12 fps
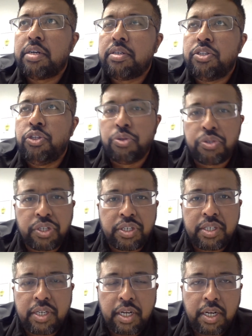
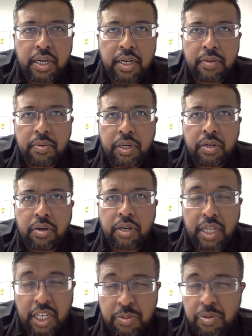user what do you call
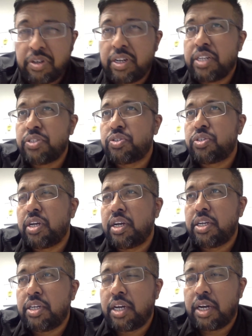it? Yeah, experience,
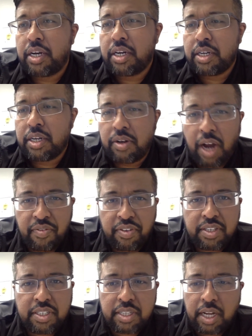
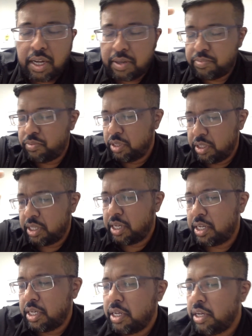graphic design,
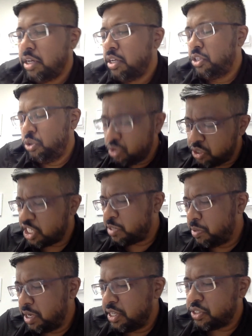the user
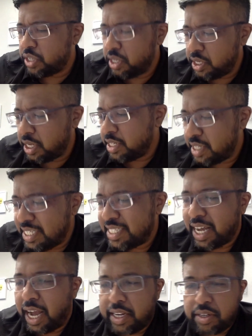experience and
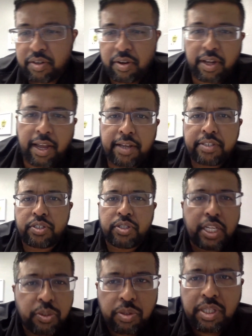design. Okay, so
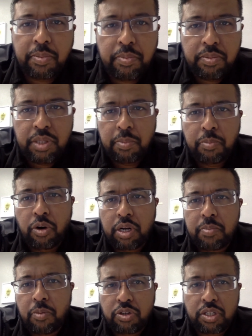that's what the
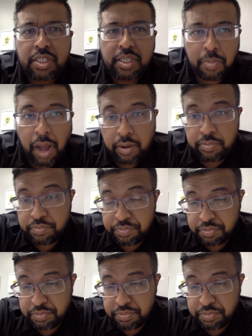book mostly is about.